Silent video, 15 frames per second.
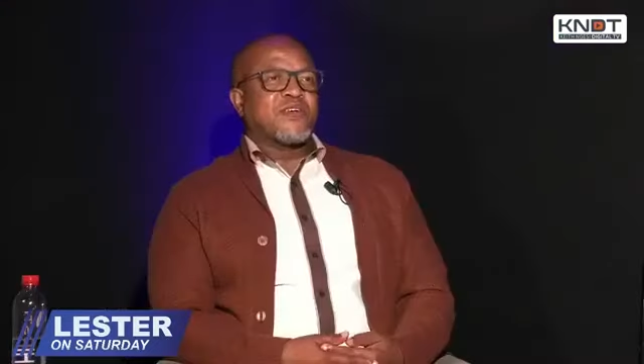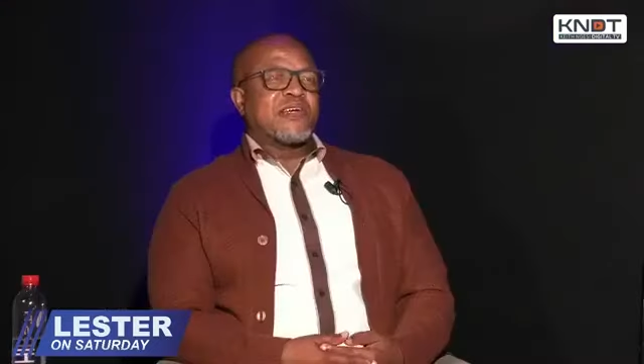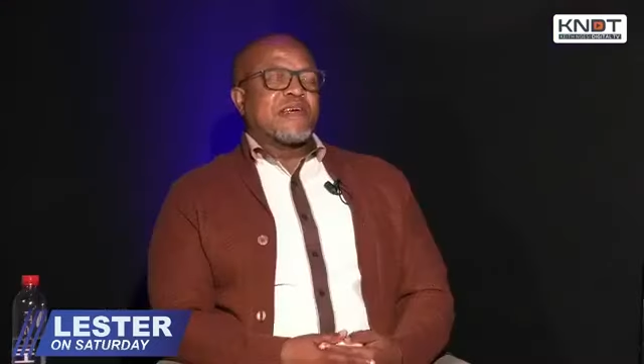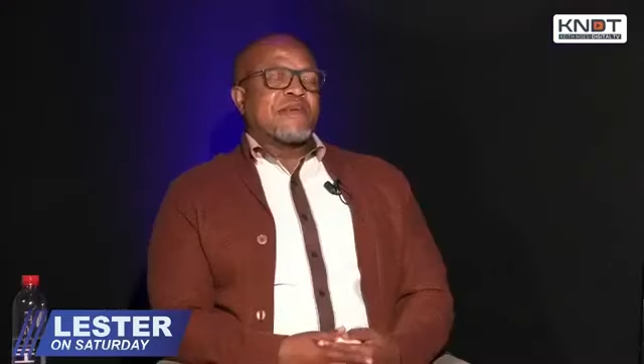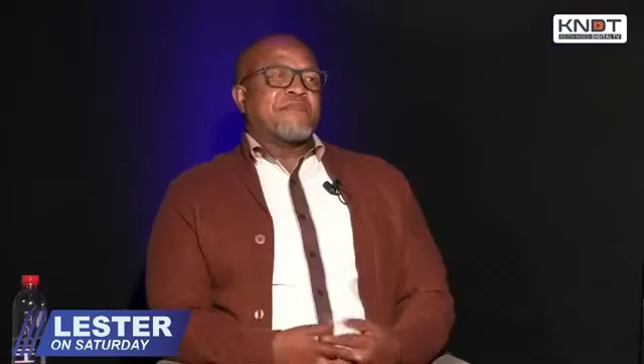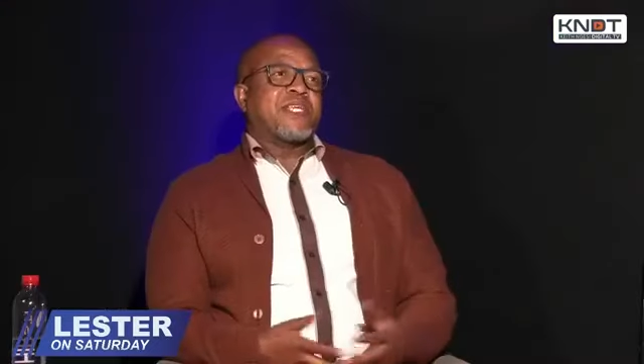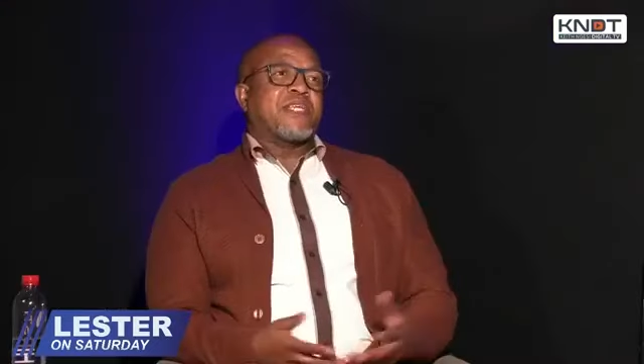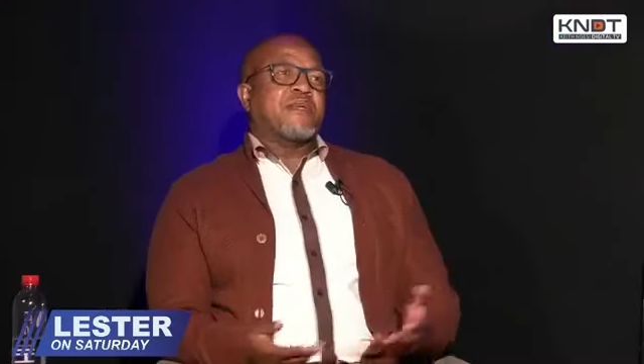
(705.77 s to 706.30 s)
I
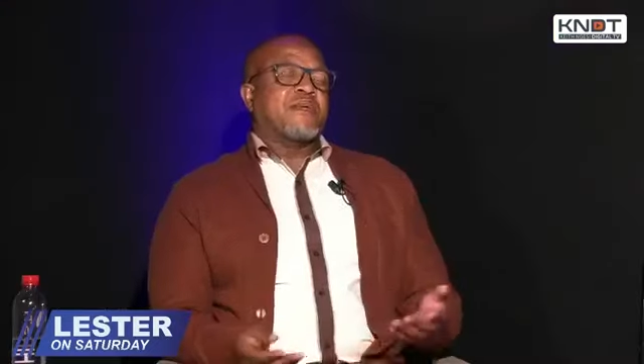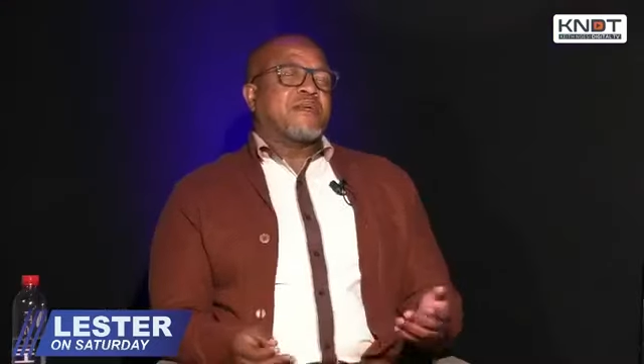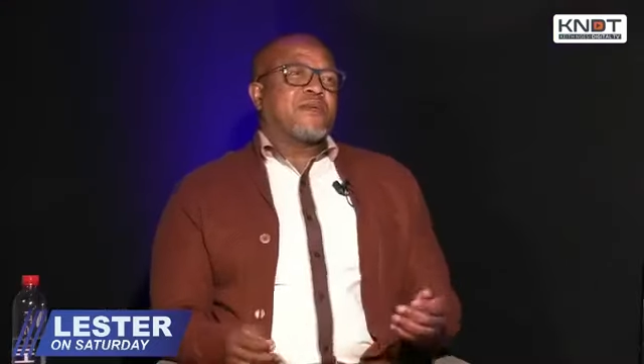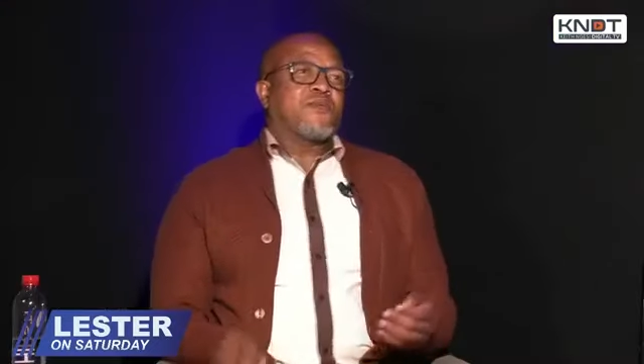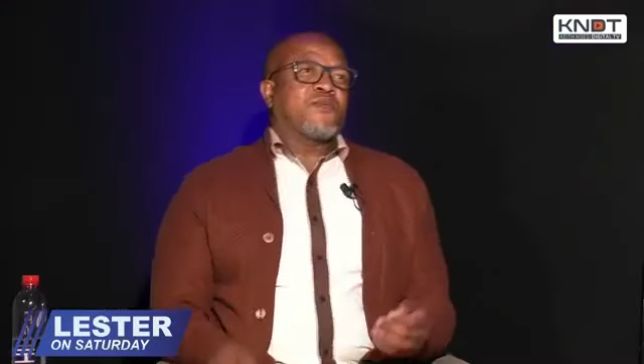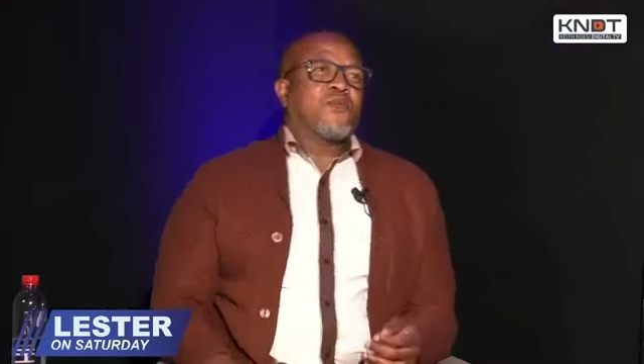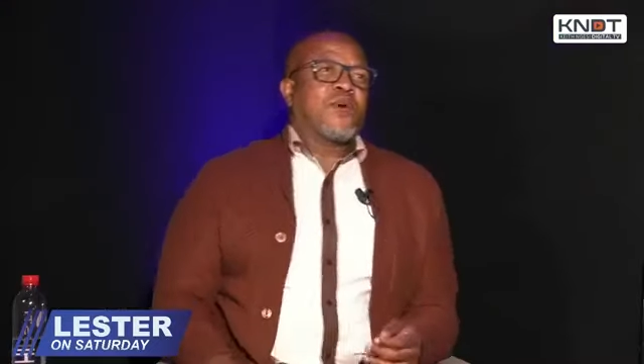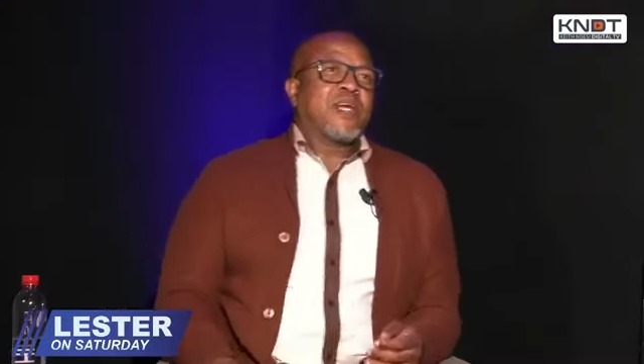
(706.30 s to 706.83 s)
mean,
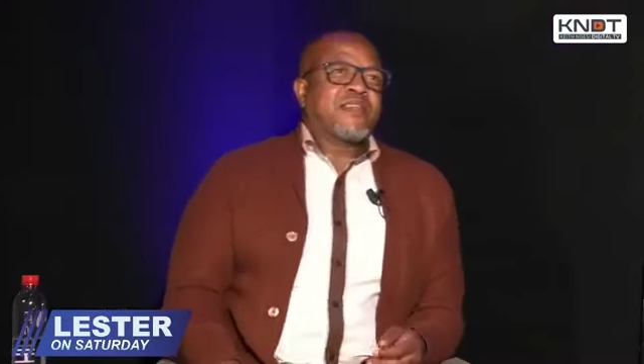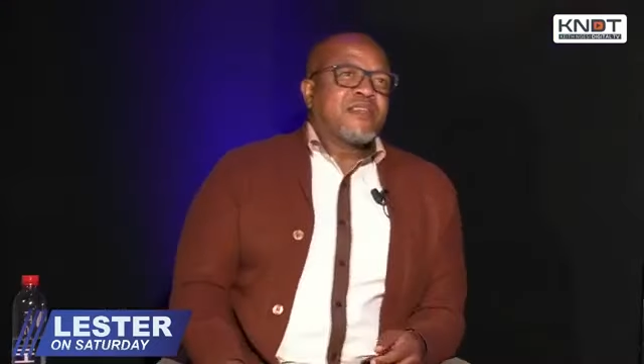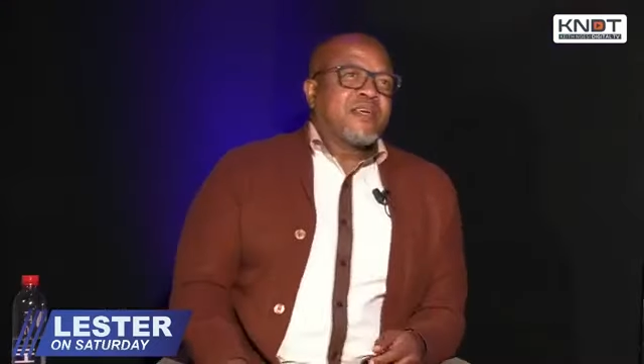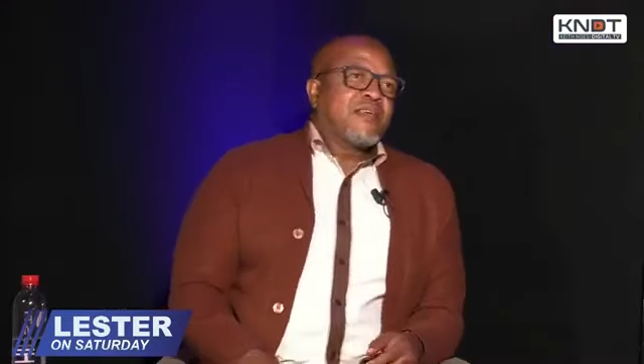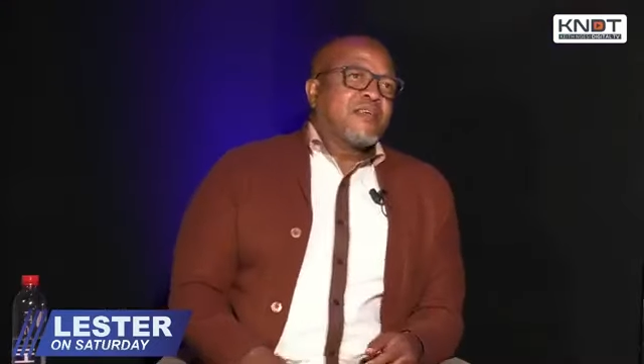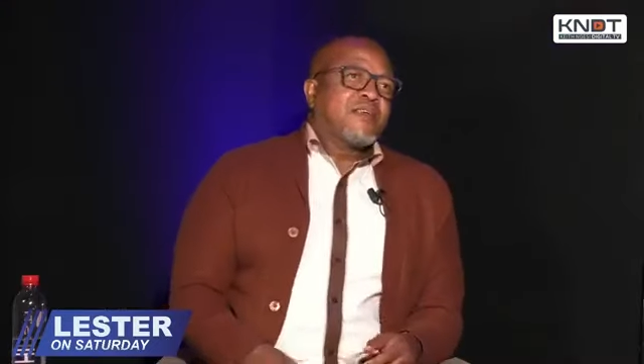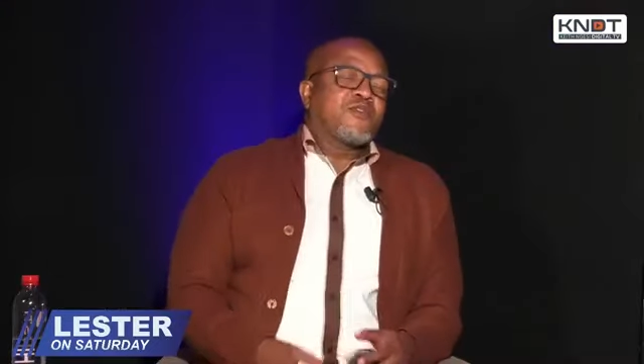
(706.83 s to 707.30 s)
what then